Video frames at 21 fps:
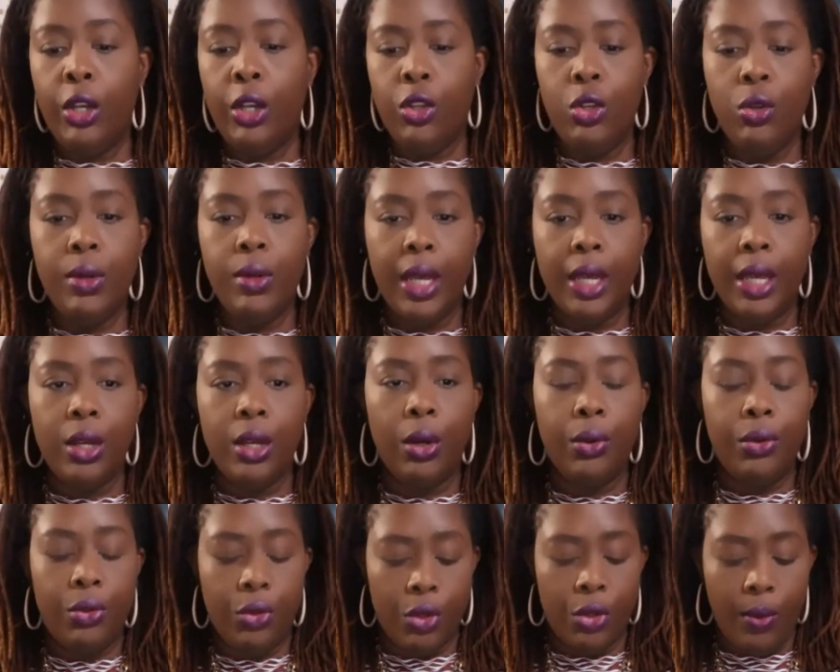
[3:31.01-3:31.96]
you can
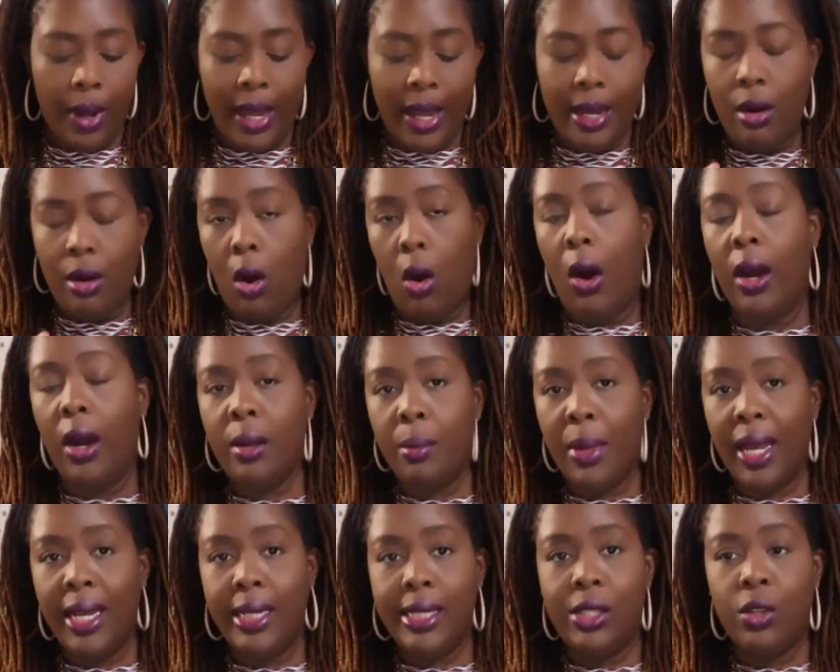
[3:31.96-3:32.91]
go through and
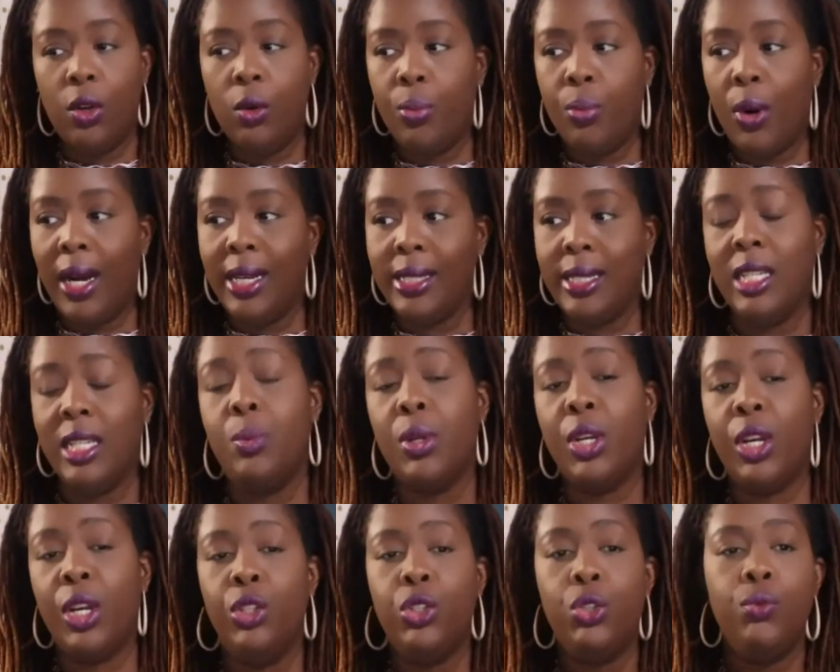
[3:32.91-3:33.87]
automate certain process
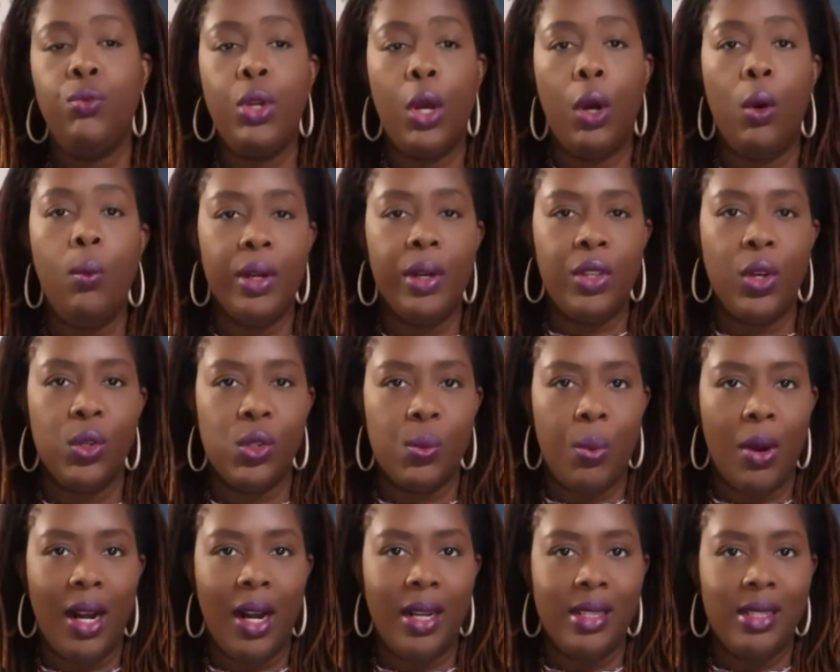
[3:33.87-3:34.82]
because you know what those
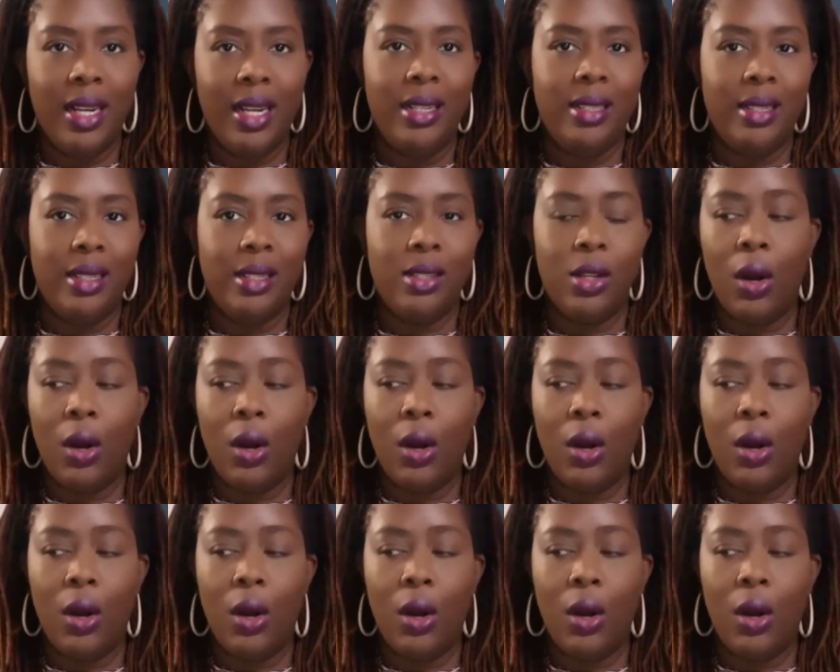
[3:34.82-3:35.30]
processes